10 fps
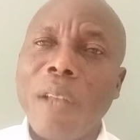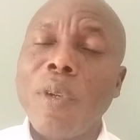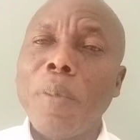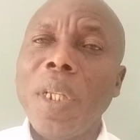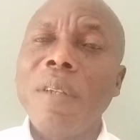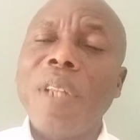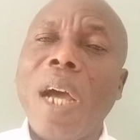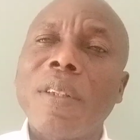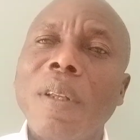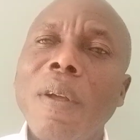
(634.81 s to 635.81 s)
And we believe
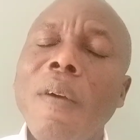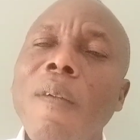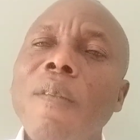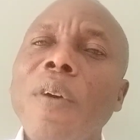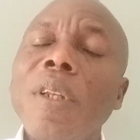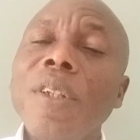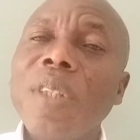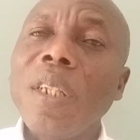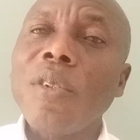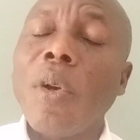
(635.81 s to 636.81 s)
that for
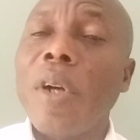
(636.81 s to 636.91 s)
listening to